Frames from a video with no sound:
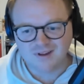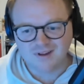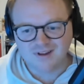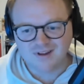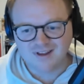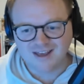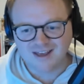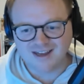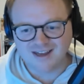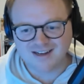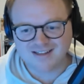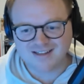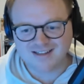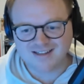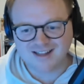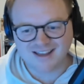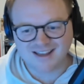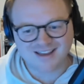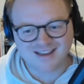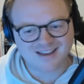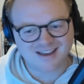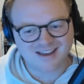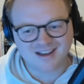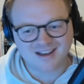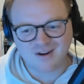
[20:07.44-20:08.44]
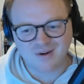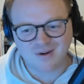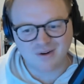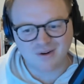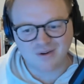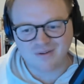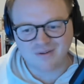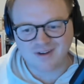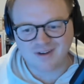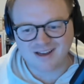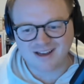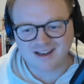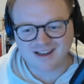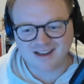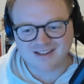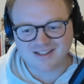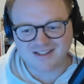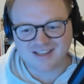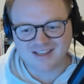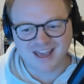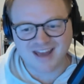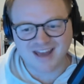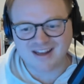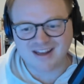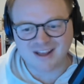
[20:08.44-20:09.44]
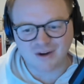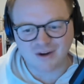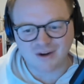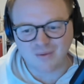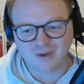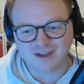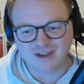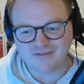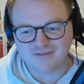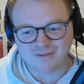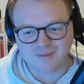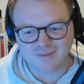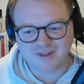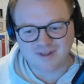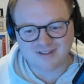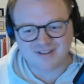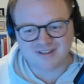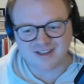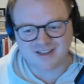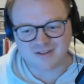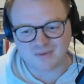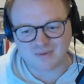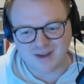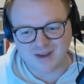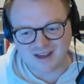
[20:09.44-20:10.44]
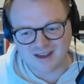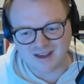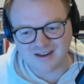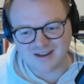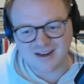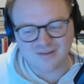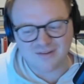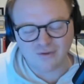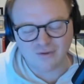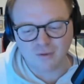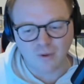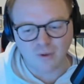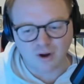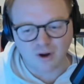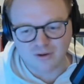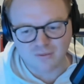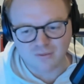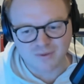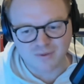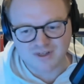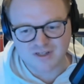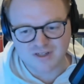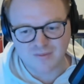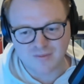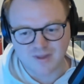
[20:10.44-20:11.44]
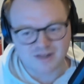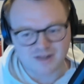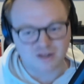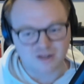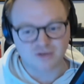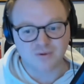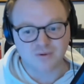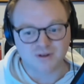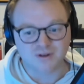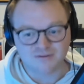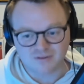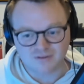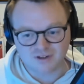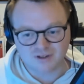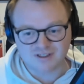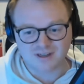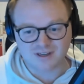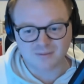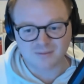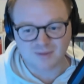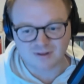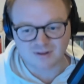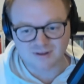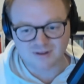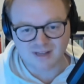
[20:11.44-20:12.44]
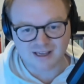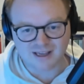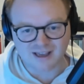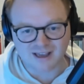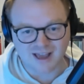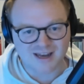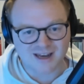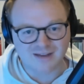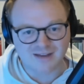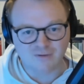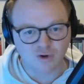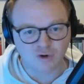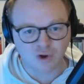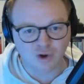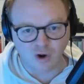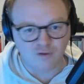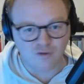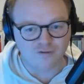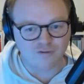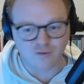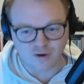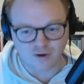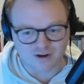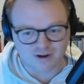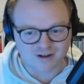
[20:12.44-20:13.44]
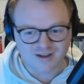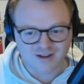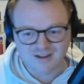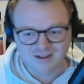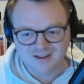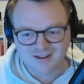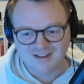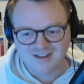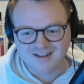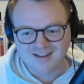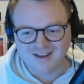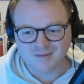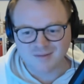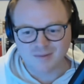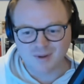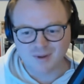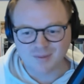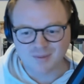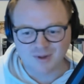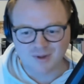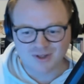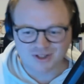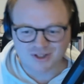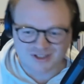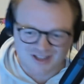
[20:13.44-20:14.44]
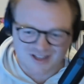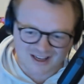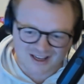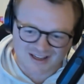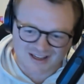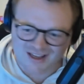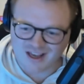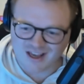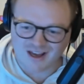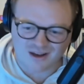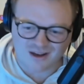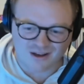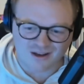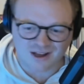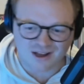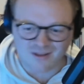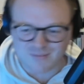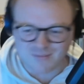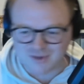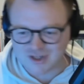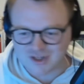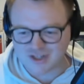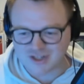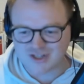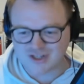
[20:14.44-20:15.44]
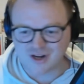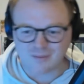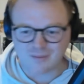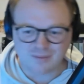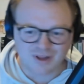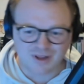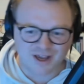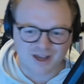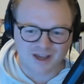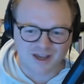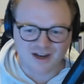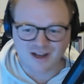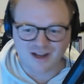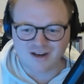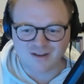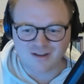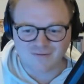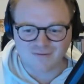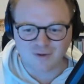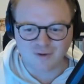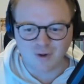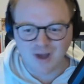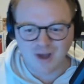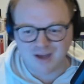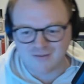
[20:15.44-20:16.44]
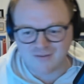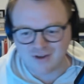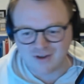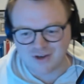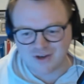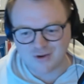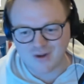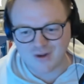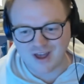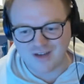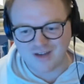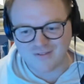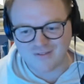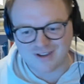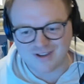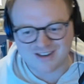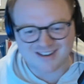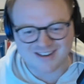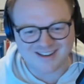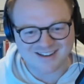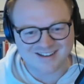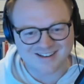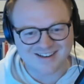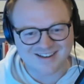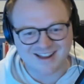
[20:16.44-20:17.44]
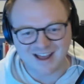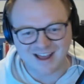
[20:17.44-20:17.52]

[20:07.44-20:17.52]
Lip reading: And it's like, I don't know, I just can't get away from this. That's why I never won with Splinter Twin, for example. Like, I never go for it. And people just like, yeah, I'm just going to play it, and if you have it, you have it. And